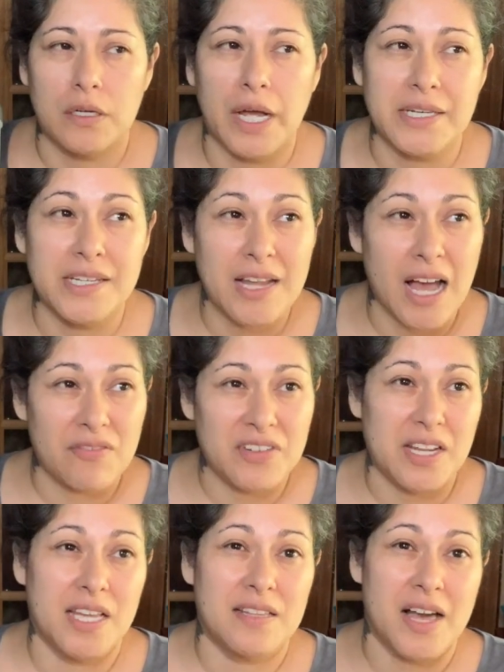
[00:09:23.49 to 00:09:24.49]
I did have a
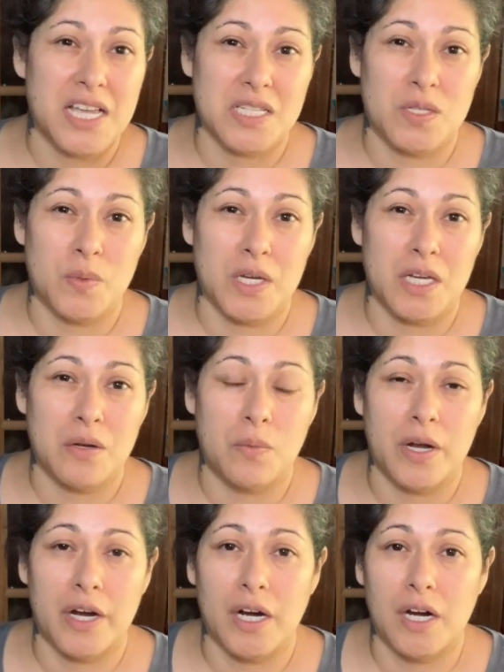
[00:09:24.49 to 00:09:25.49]
day last week
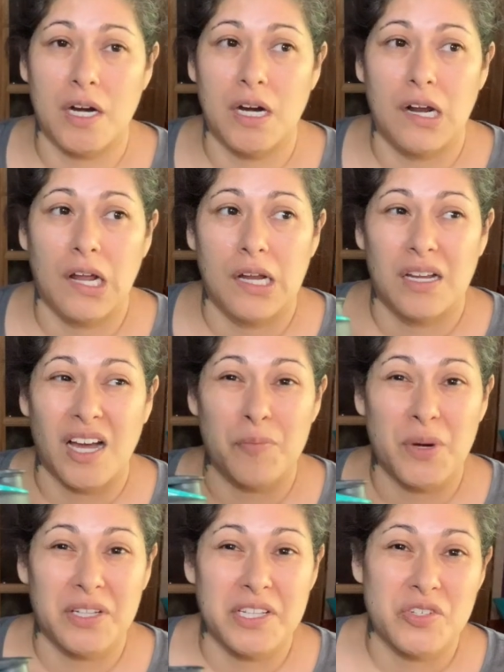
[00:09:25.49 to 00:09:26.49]
where I
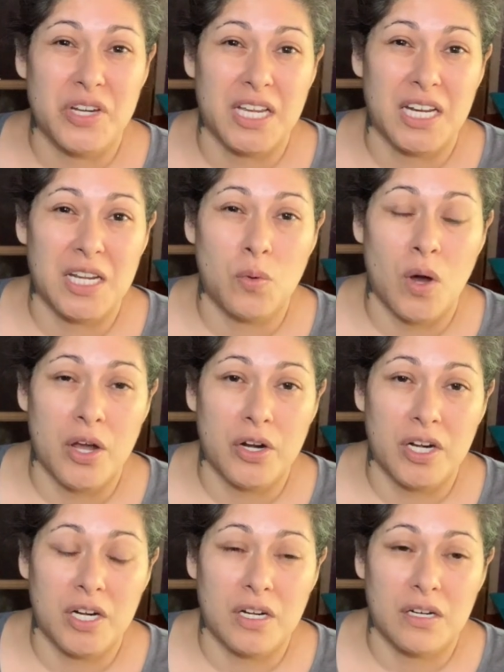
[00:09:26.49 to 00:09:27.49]
barely drink any
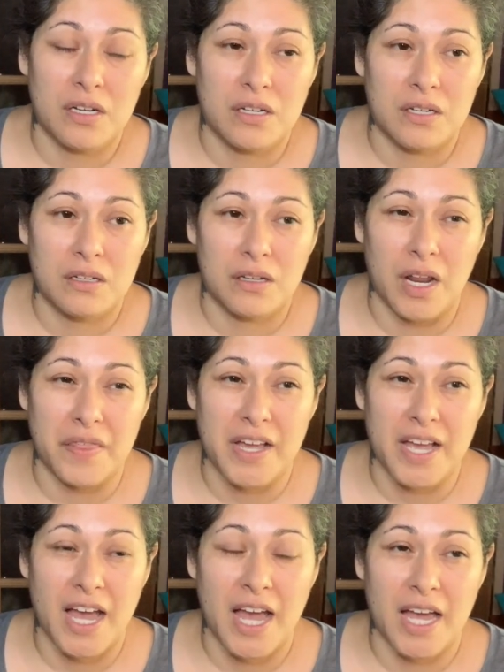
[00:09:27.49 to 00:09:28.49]
water, and I
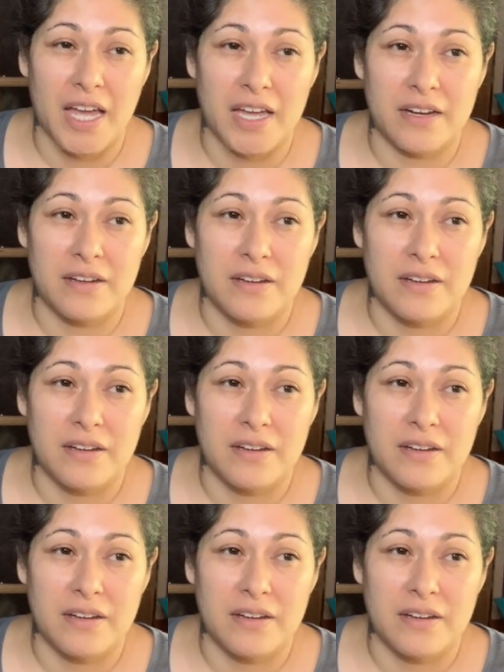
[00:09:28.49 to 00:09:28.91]
think I